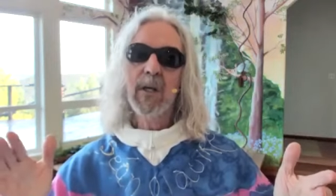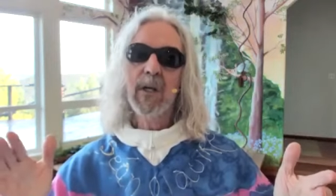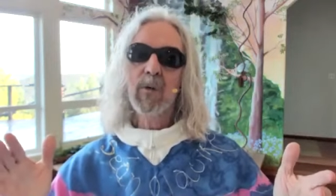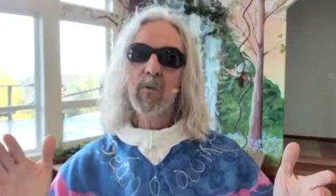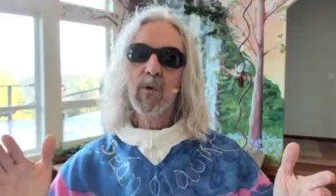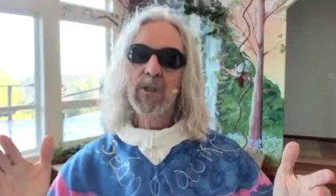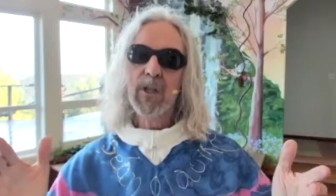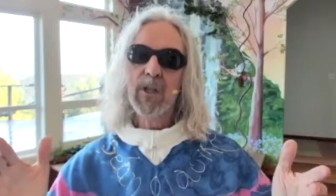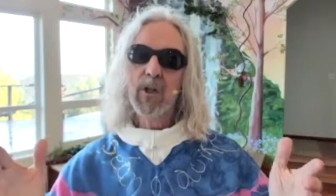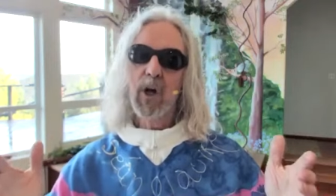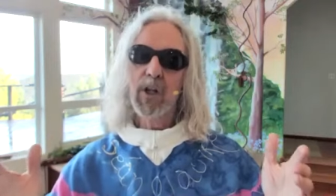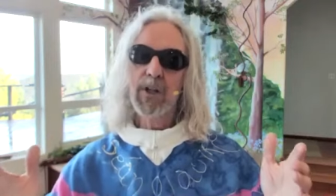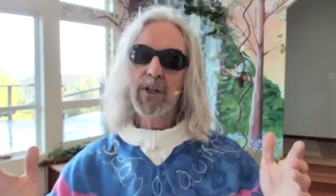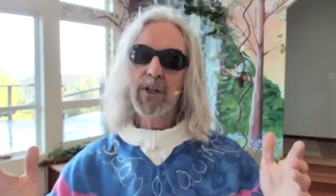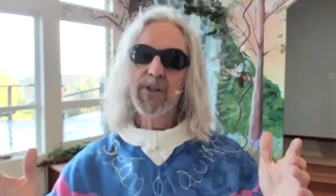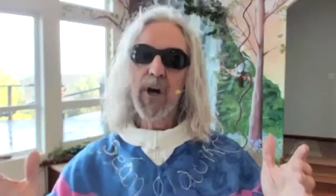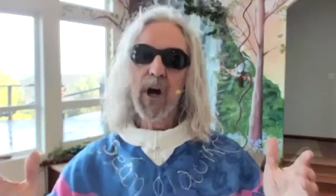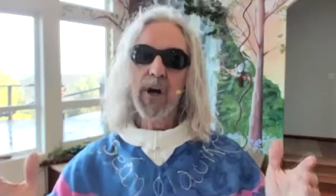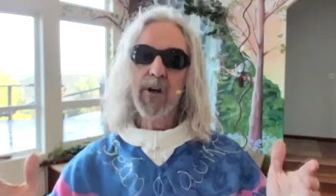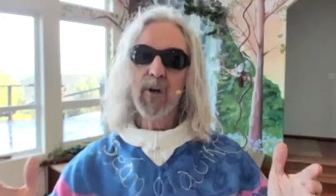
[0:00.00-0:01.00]
Was it called the
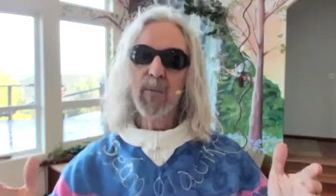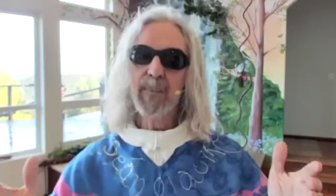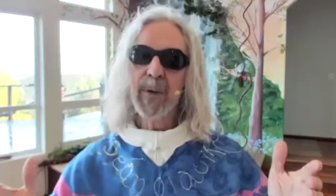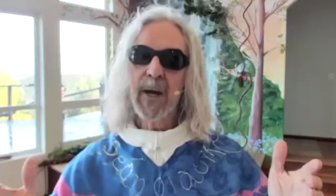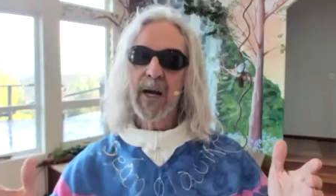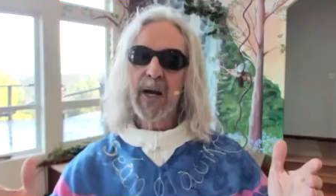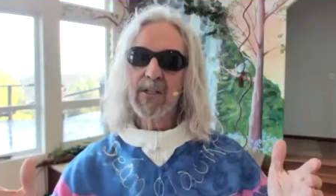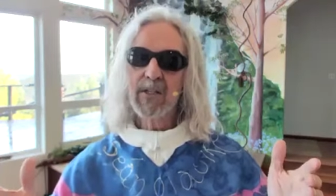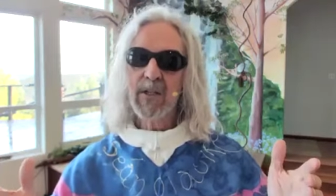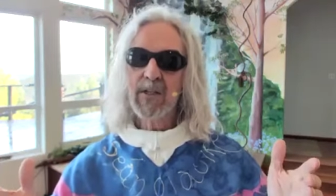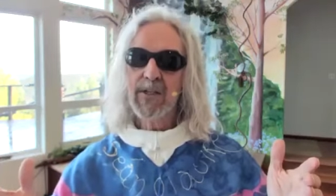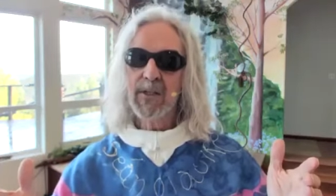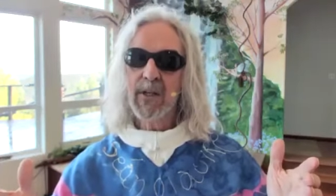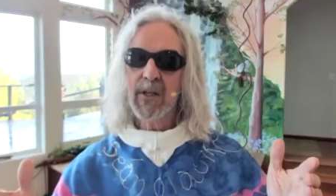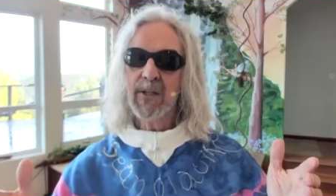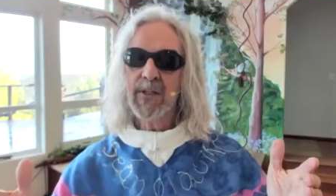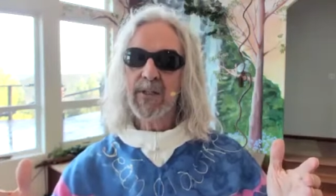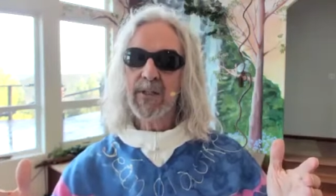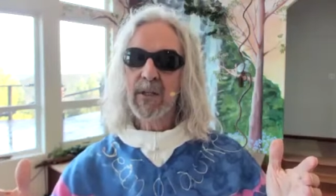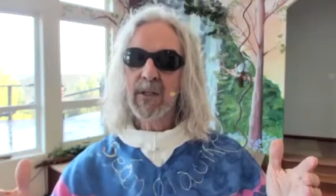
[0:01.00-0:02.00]
Donner Pass
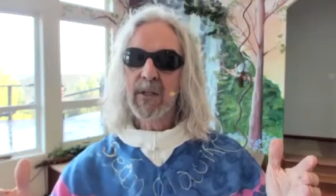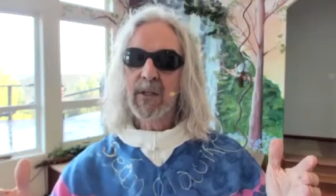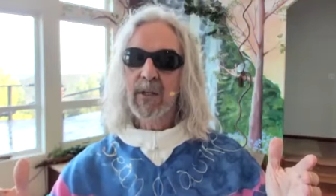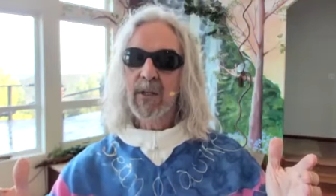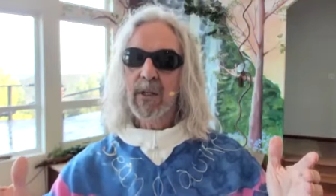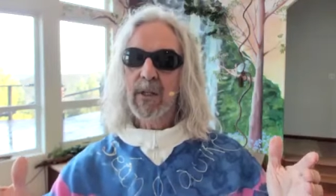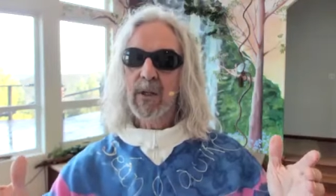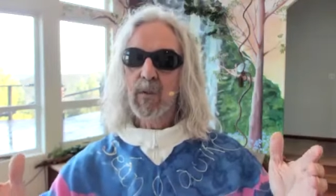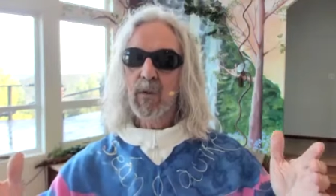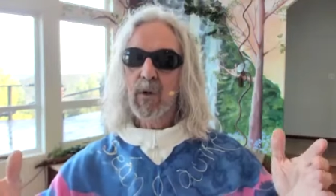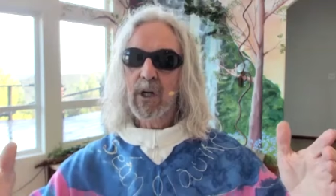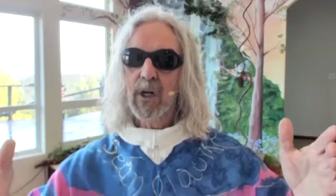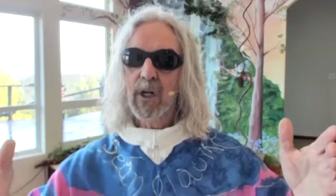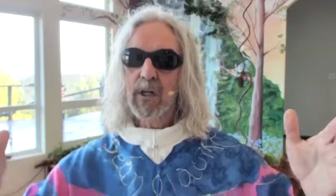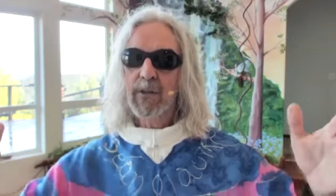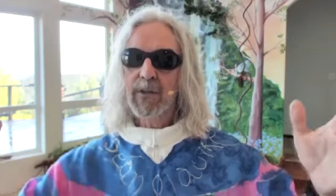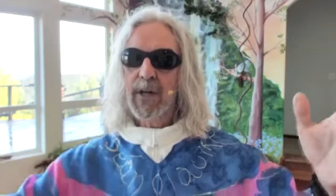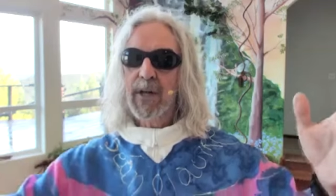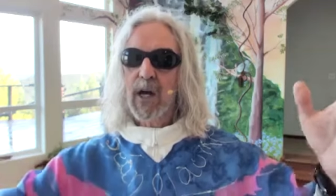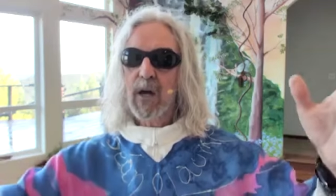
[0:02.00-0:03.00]
incident? Where the
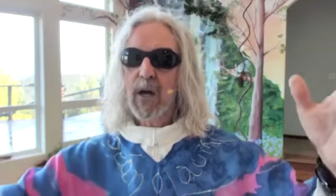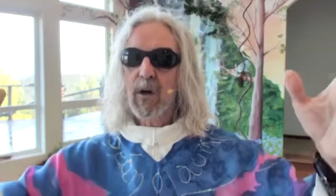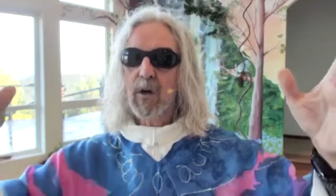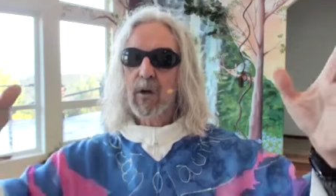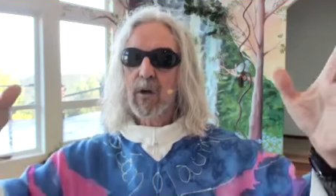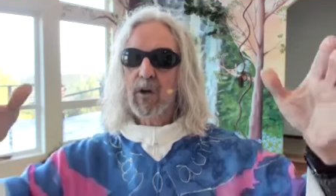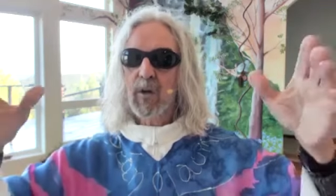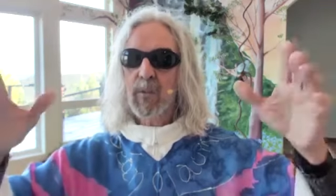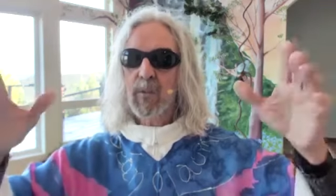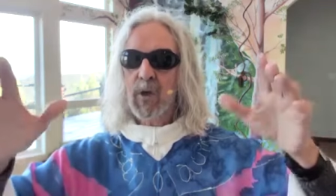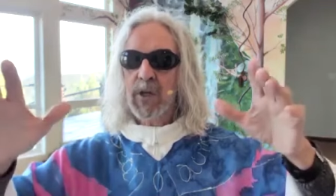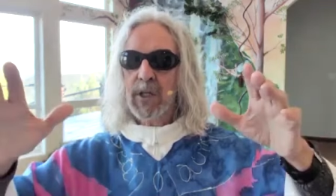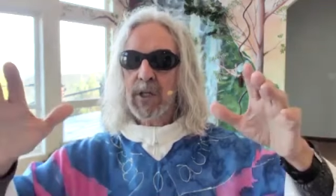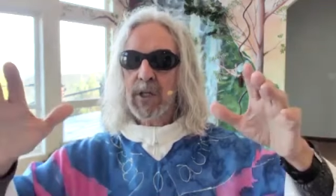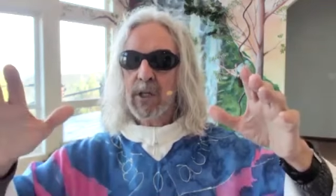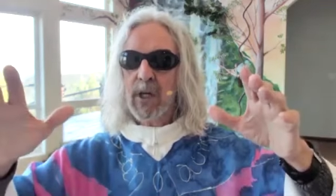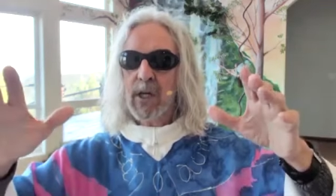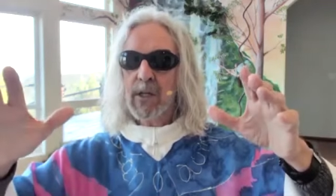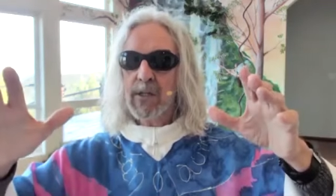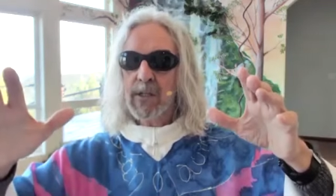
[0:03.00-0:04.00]
entire community
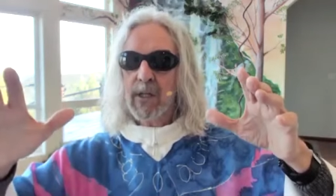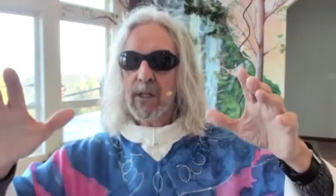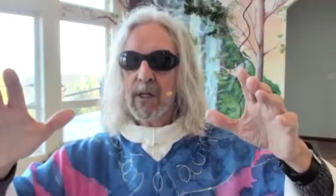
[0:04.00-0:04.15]
got